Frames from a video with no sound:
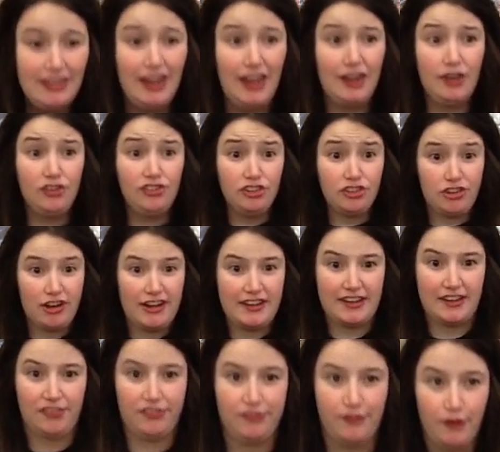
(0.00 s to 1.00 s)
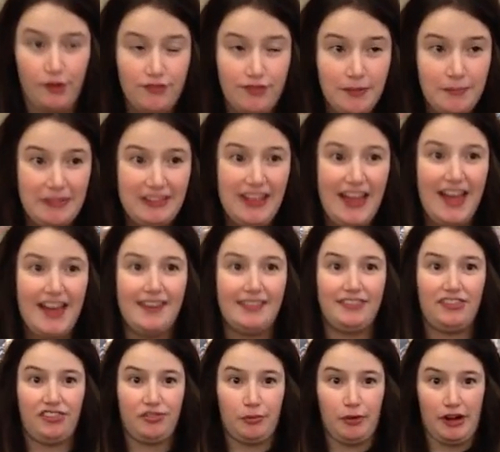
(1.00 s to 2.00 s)
I used to try to conserve them a lot
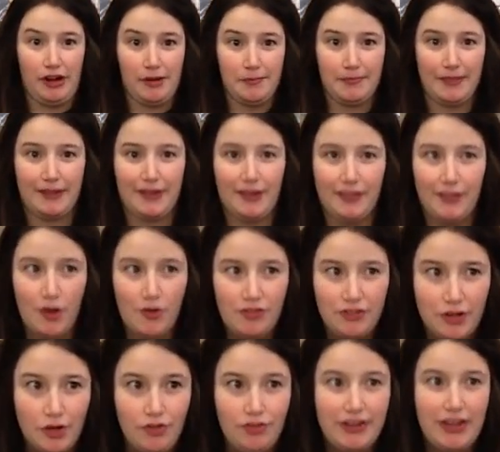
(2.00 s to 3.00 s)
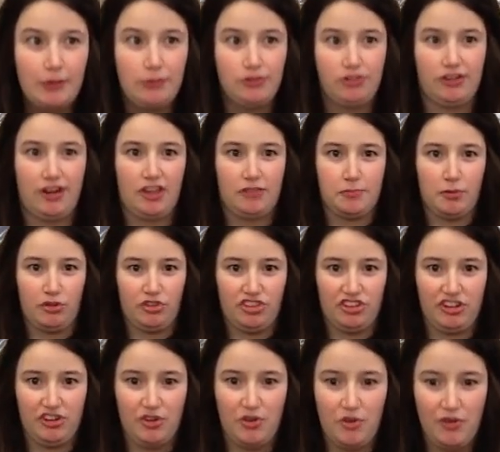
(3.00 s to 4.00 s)
and just wear them, like, over and over again, which you're not supposed to
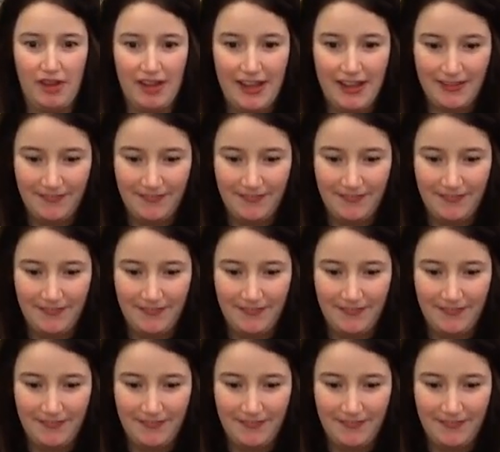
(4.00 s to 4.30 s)
do,